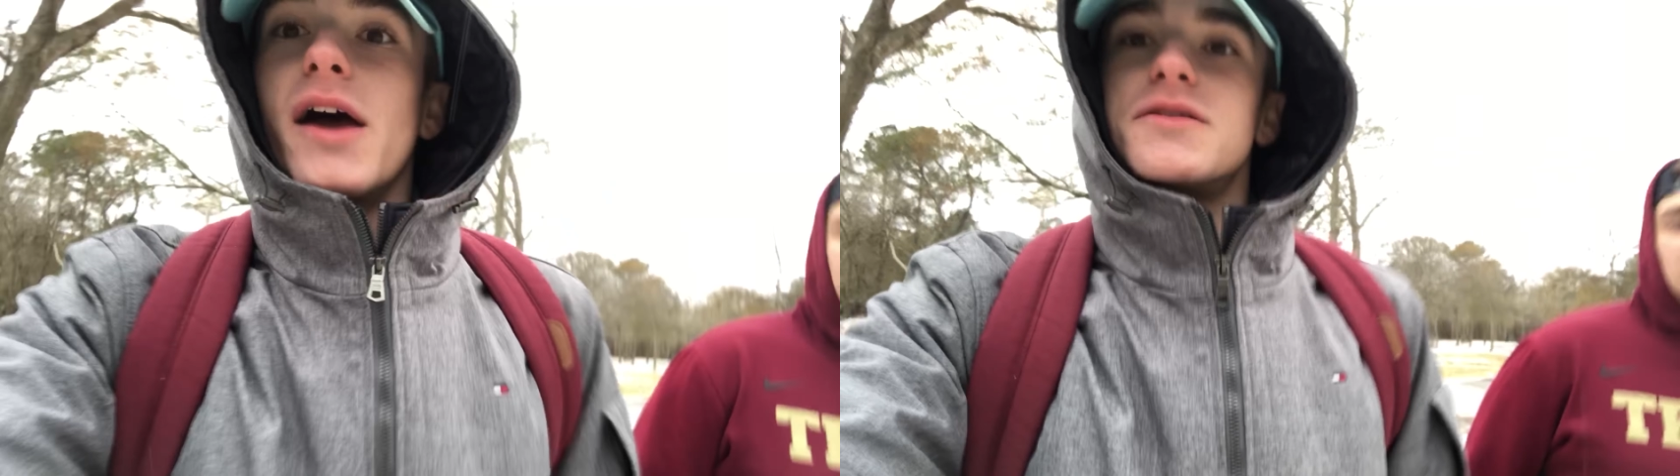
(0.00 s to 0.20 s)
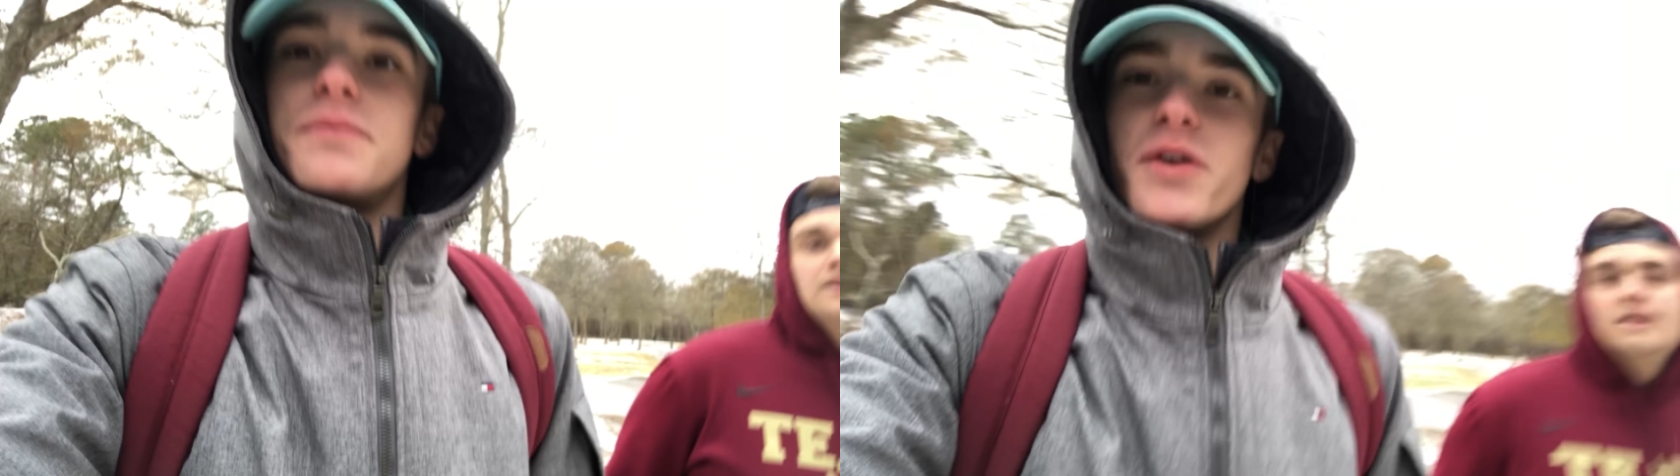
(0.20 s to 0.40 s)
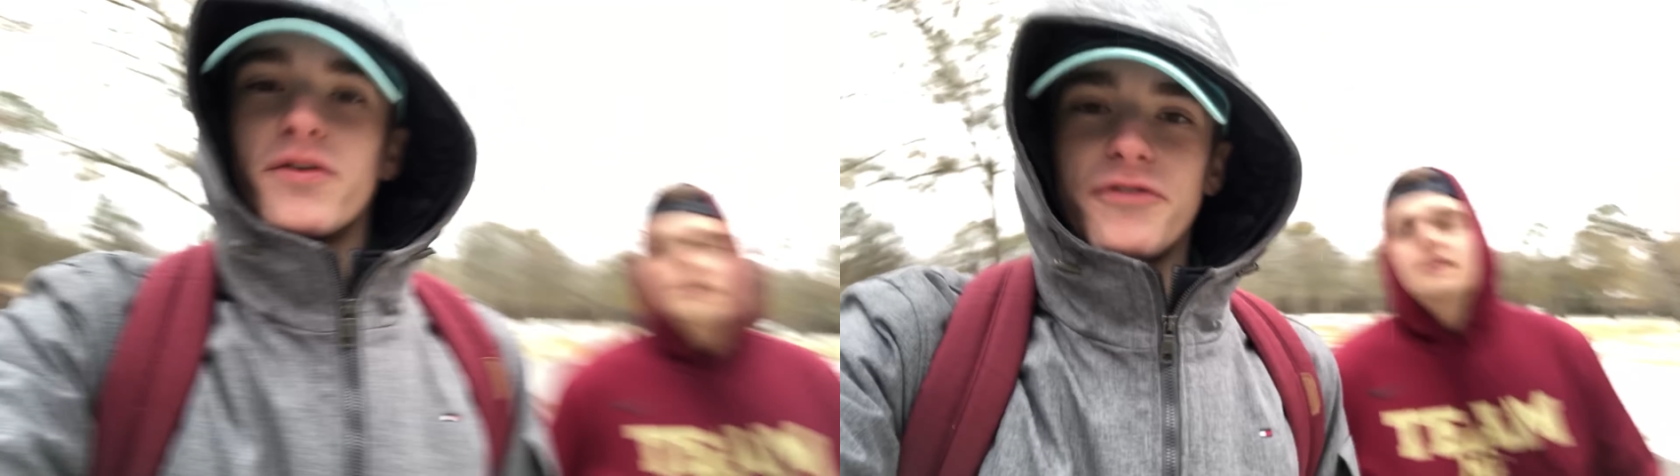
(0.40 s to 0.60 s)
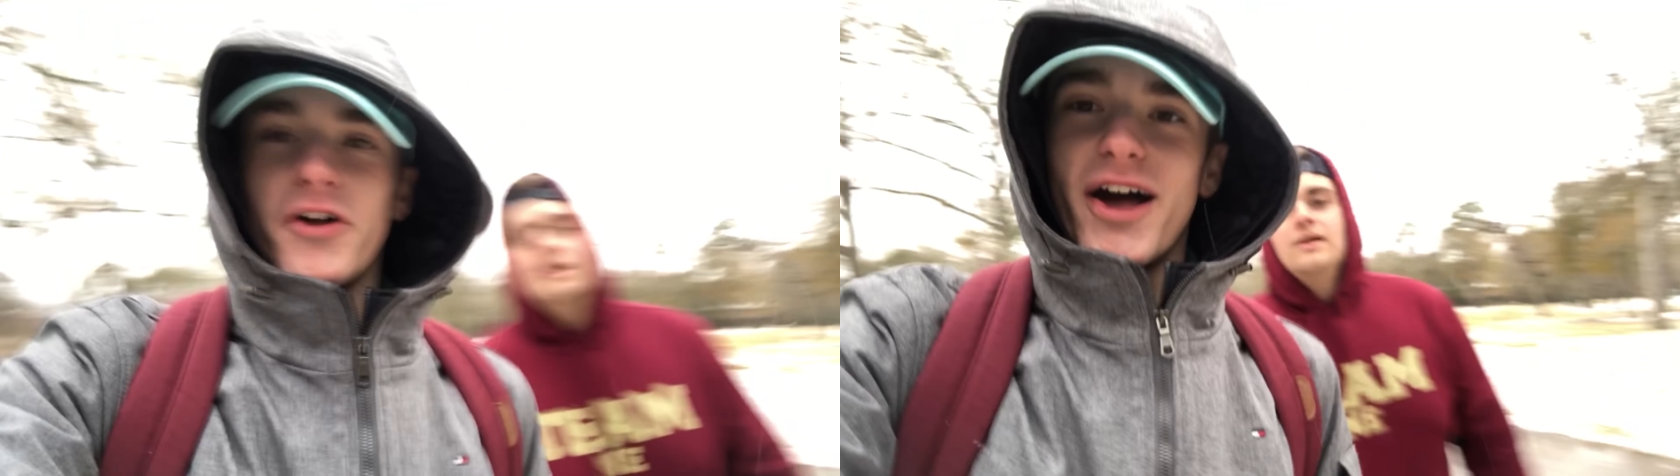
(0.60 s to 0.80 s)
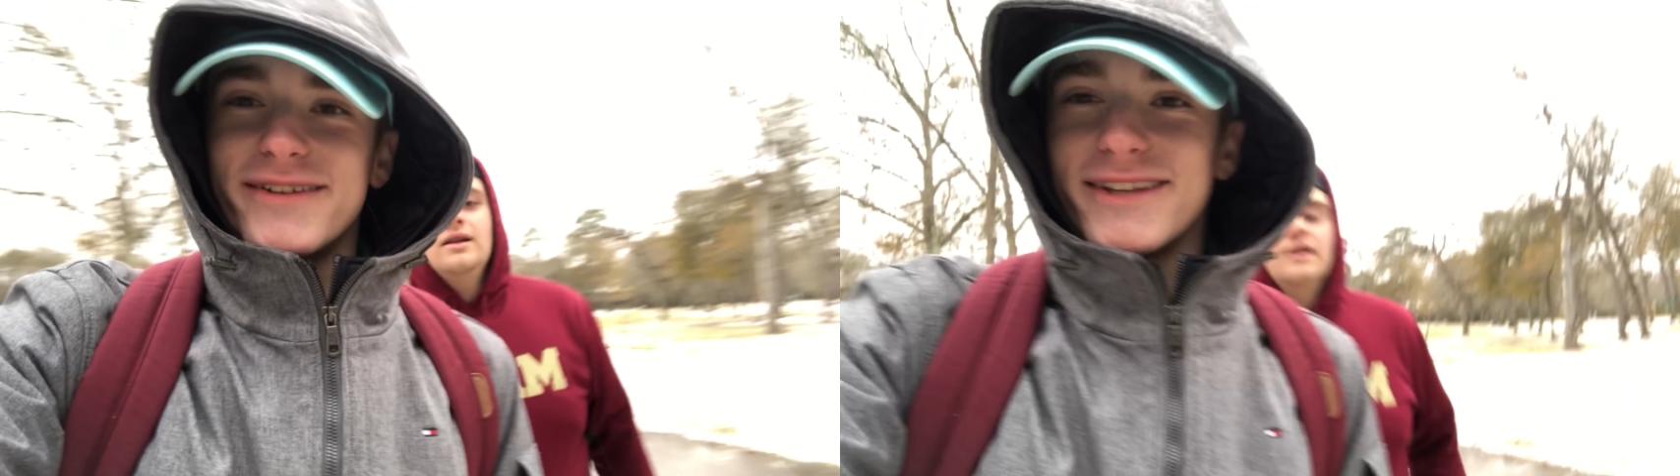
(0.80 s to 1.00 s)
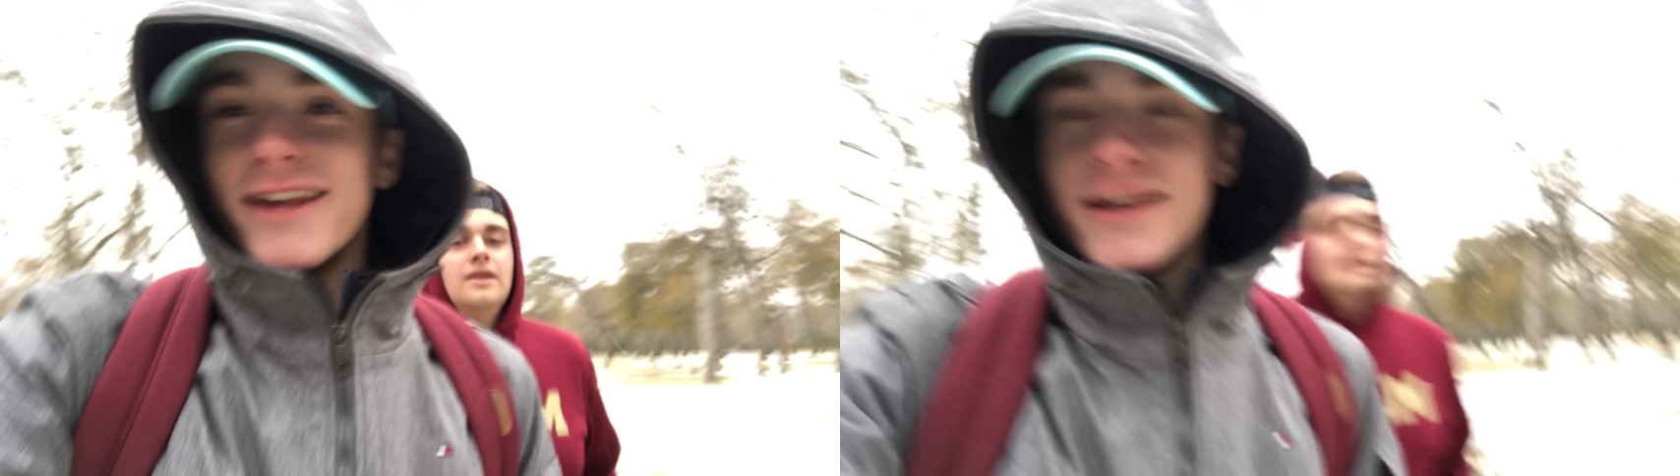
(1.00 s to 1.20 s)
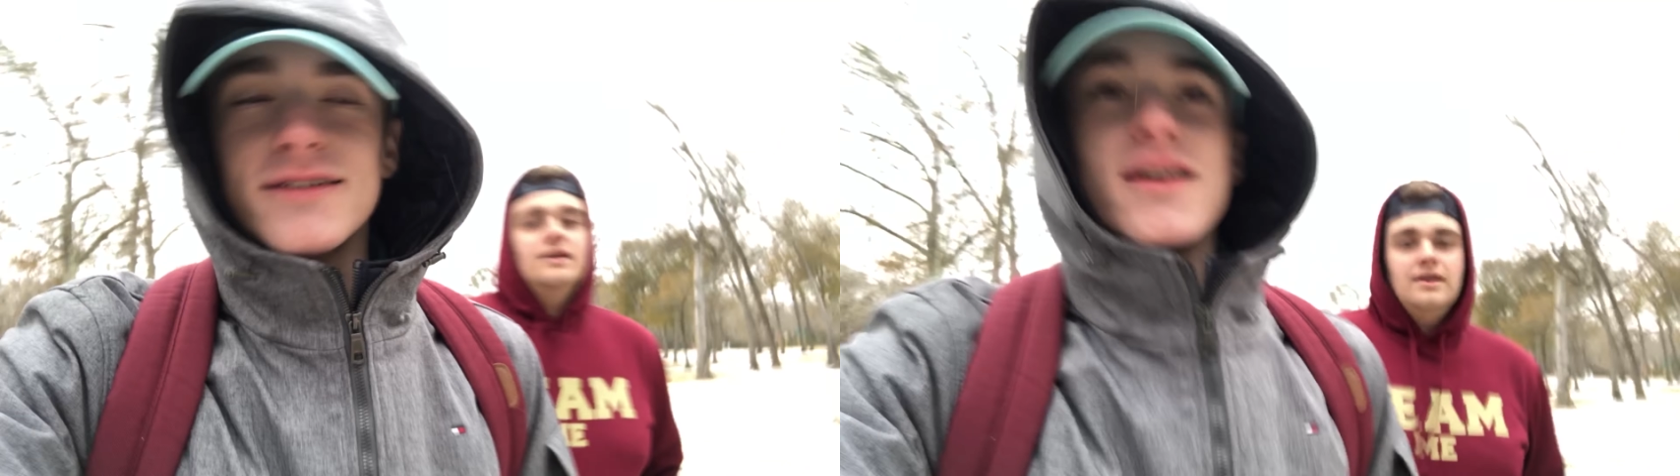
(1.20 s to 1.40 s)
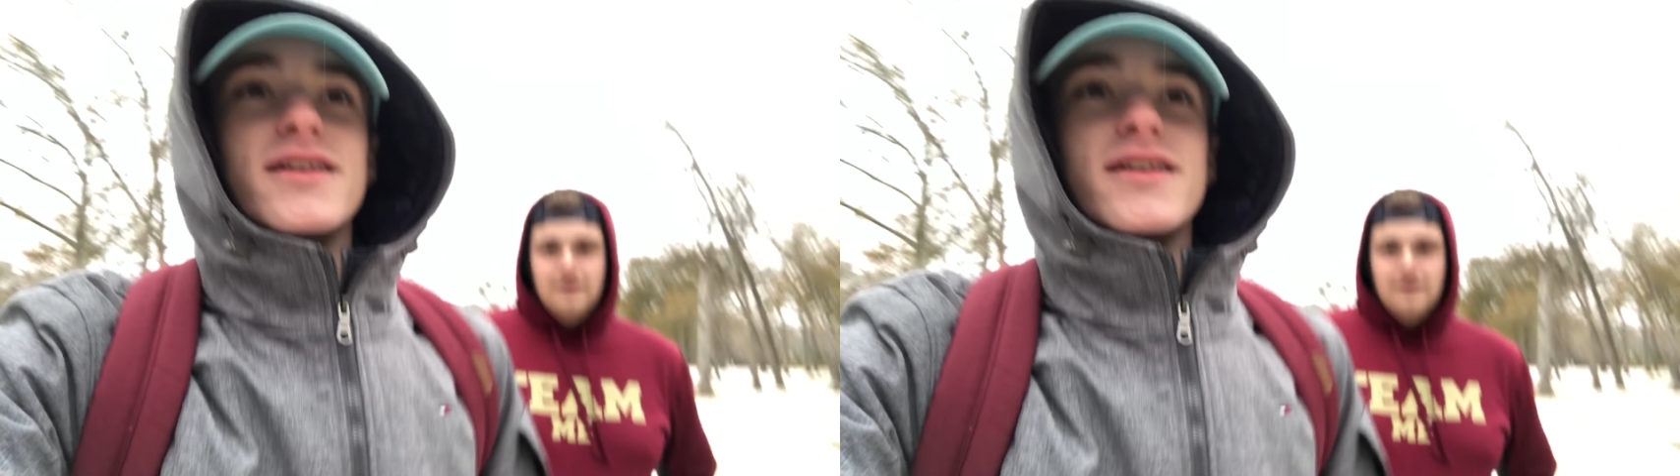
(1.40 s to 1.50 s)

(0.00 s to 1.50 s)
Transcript: As beautiful as it is,